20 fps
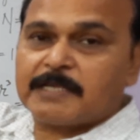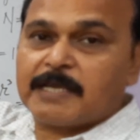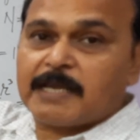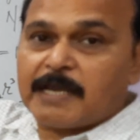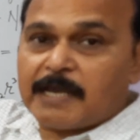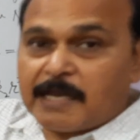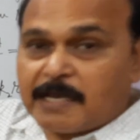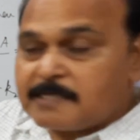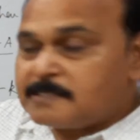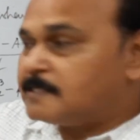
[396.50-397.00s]

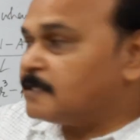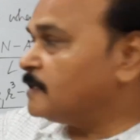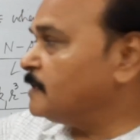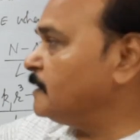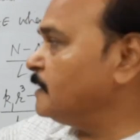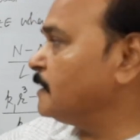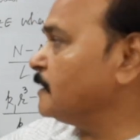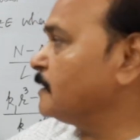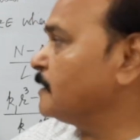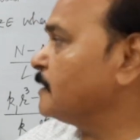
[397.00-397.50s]
As the
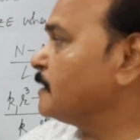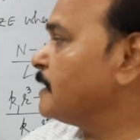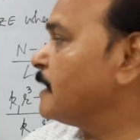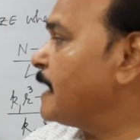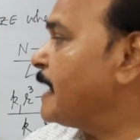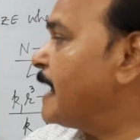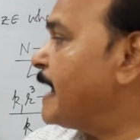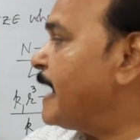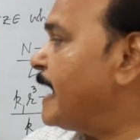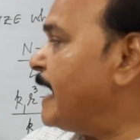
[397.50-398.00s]
result,
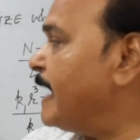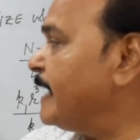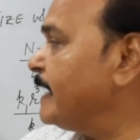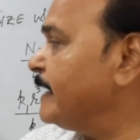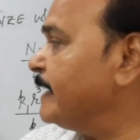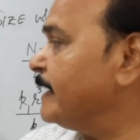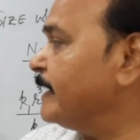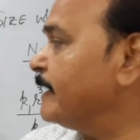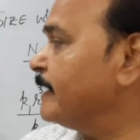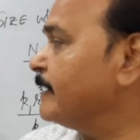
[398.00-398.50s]

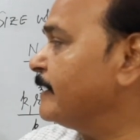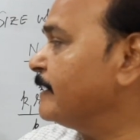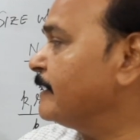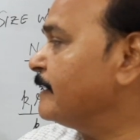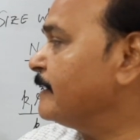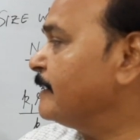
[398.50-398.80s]
N,